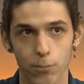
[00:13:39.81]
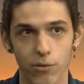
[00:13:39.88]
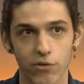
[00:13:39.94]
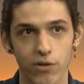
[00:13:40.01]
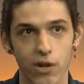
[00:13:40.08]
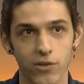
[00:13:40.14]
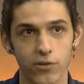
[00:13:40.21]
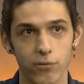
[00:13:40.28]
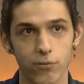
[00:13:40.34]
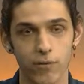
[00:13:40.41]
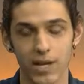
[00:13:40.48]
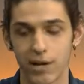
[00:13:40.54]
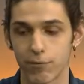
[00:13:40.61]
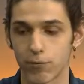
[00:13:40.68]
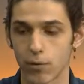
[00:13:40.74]
There's lots of
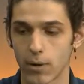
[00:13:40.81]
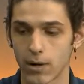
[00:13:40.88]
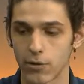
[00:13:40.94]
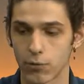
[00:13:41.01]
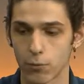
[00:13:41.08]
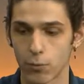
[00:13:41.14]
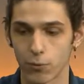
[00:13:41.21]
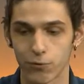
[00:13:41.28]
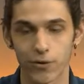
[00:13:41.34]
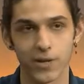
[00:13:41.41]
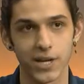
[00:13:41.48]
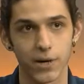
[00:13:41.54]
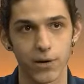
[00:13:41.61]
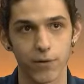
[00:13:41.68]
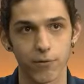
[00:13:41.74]
infrared tools and
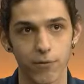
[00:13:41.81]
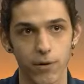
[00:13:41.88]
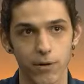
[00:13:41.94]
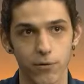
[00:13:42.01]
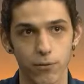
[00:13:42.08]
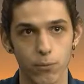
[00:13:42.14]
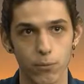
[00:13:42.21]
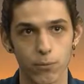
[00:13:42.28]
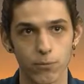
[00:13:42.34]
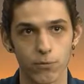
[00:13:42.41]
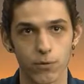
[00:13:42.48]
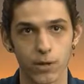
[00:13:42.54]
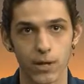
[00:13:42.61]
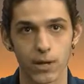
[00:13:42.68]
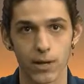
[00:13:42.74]
near-infrared tools,
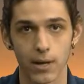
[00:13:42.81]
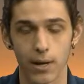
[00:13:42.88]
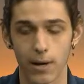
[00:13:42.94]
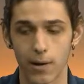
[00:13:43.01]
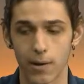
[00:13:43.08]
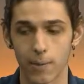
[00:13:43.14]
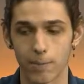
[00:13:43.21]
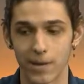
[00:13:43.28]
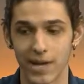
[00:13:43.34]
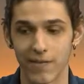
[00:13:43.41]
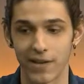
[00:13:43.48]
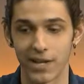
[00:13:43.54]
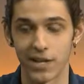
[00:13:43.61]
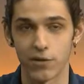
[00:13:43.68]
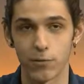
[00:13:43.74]
and
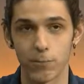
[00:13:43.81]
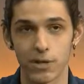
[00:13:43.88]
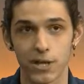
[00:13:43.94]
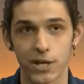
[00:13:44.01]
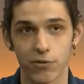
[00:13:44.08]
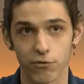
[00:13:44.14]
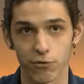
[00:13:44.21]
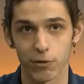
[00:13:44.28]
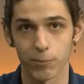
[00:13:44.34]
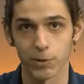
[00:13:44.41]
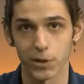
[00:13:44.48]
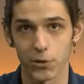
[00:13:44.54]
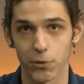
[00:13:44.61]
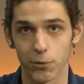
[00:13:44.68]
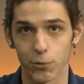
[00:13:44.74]
they need to be extremely
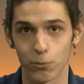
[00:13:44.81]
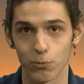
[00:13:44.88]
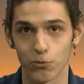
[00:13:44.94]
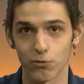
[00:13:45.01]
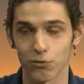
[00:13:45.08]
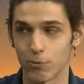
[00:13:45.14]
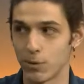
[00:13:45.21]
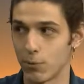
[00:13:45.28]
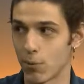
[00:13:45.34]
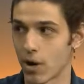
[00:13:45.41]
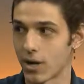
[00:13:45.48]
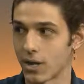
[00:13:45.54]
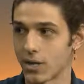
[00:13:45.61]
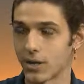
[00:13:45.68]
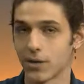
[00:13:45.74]
cold to be
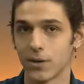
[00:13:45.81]
running.